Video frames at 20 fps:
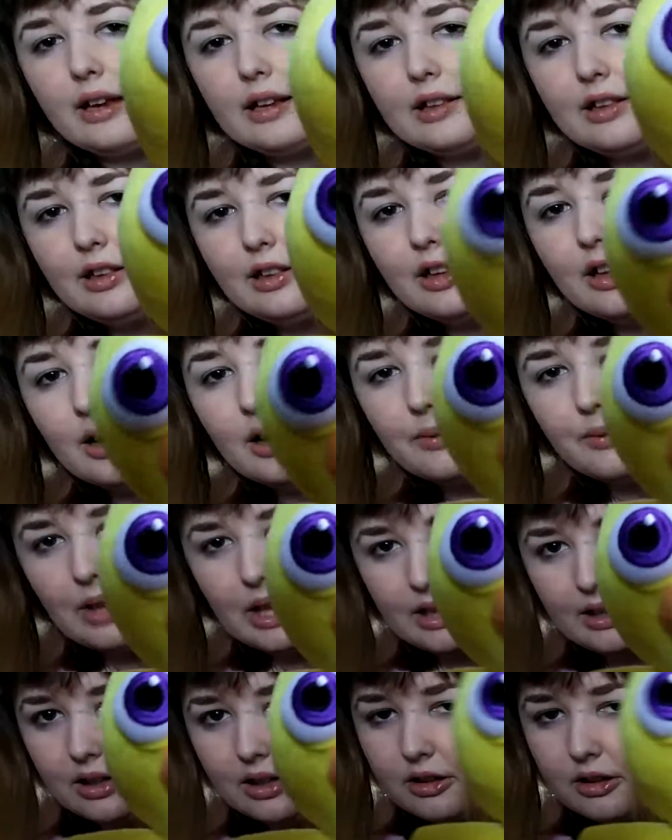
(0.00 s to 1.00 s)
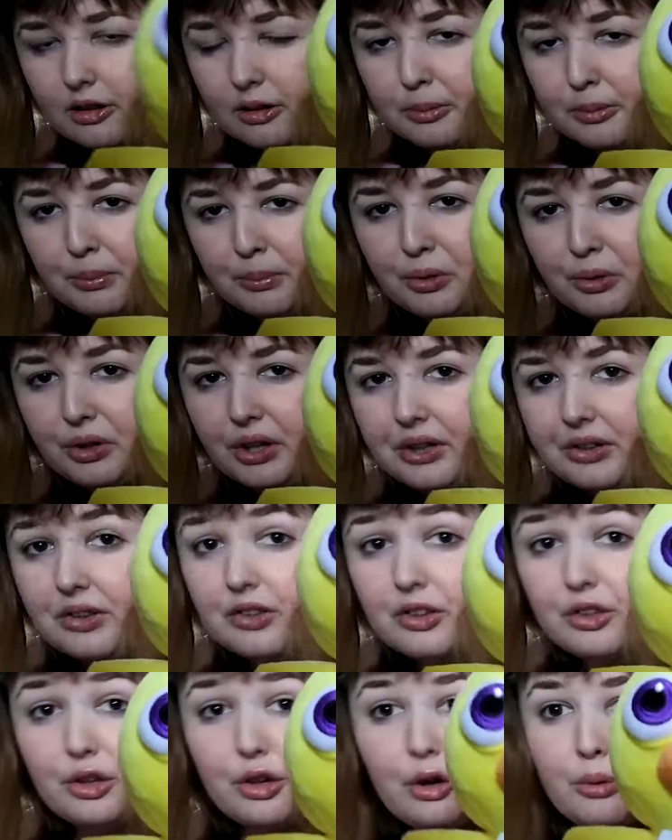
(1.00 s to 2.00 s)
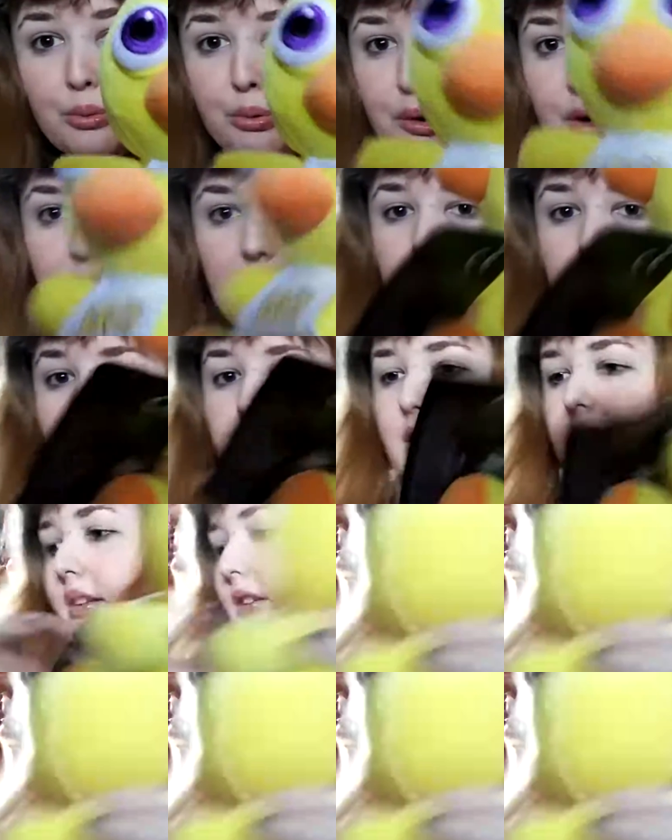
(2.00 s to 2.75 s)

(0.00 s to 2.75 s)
I love that color purple. It's so pretty.